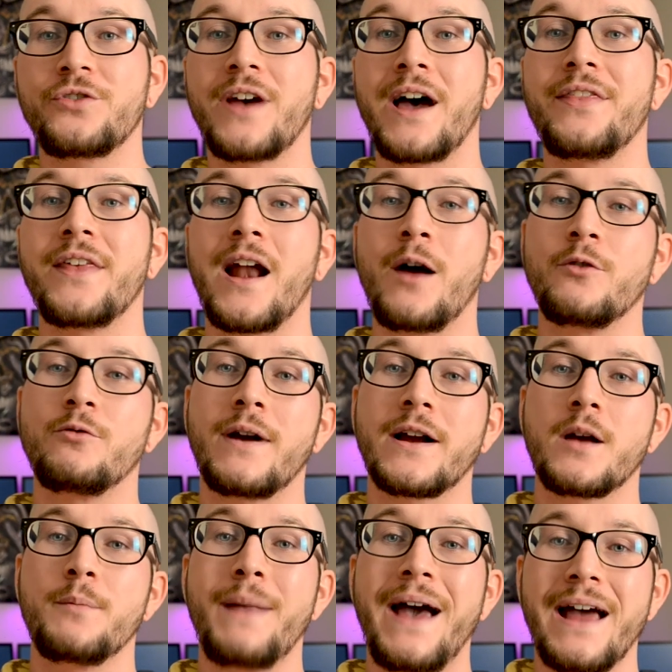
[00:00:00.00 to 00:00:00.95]
side that I would
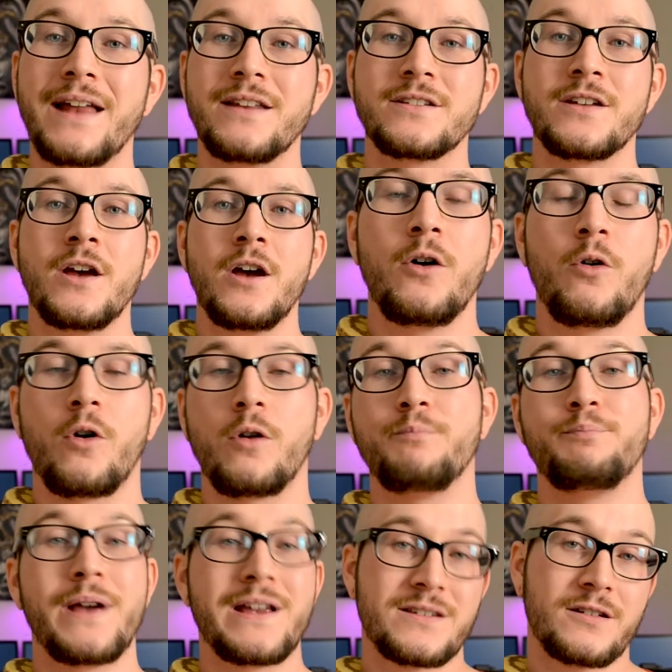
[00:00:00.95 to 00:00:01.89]
recommend, or
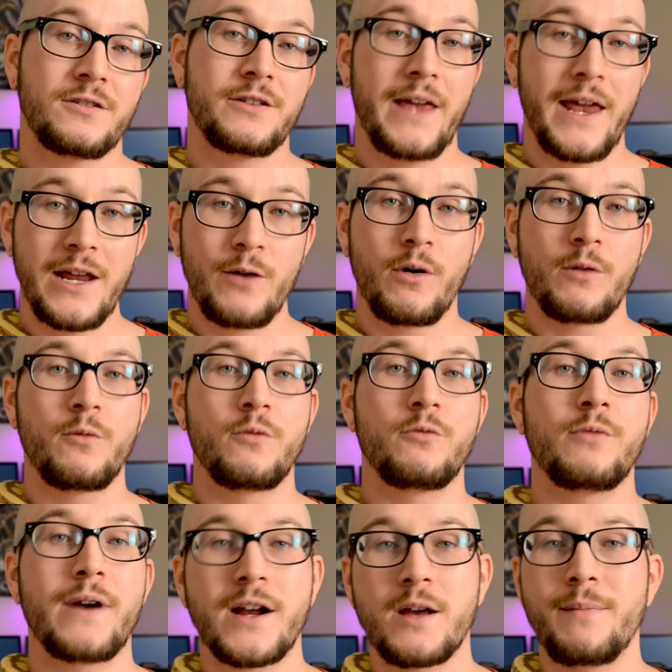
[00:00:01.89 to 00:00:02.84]
basically anyone
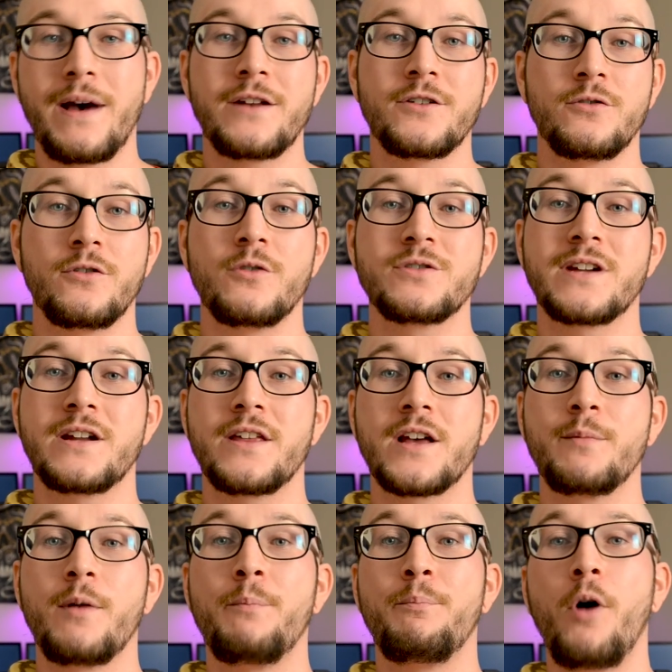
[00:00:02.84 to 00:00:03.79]
would recommend who knows
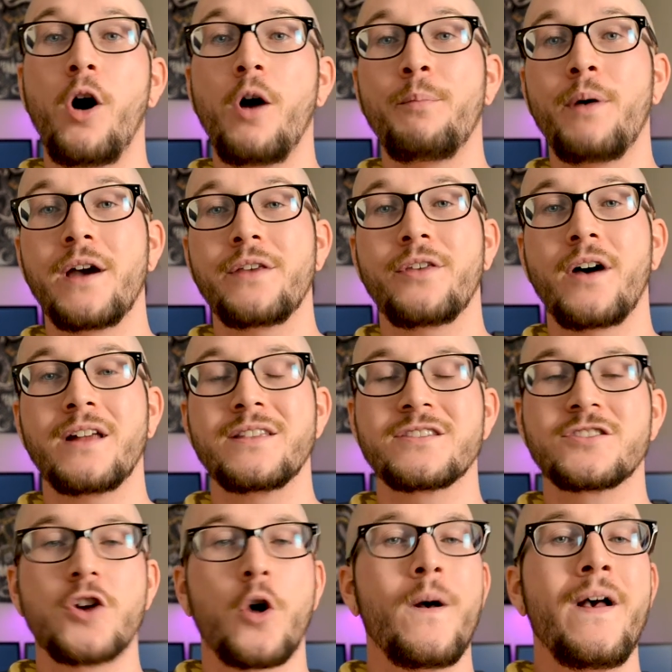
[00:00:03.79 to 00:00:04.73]
anything about ball
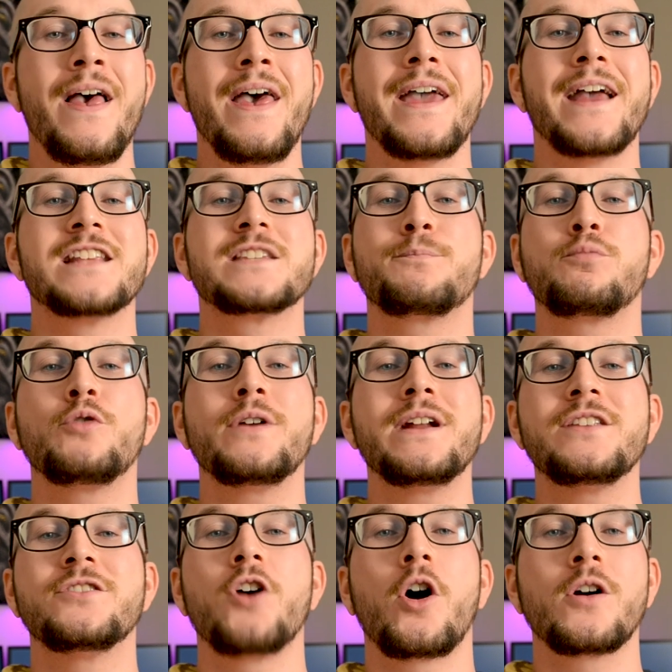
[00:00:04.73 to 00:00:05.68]
pythons. So it's
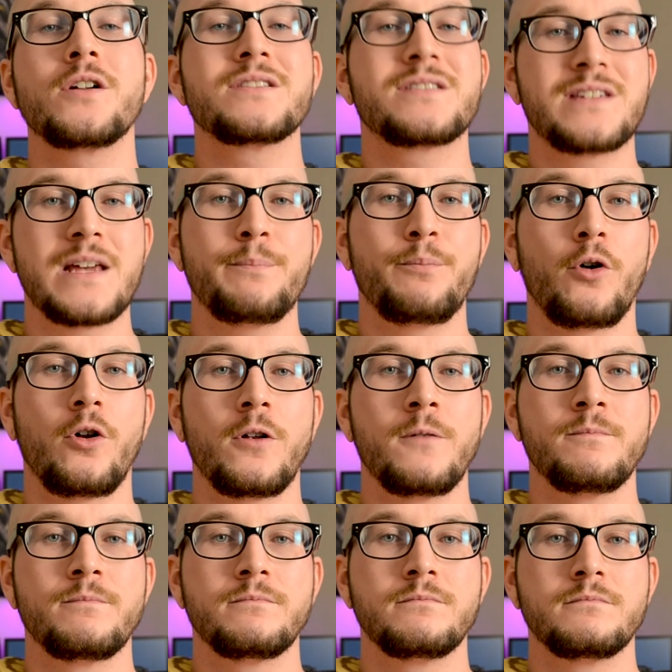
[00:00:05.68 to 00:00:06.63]
pretty darn simple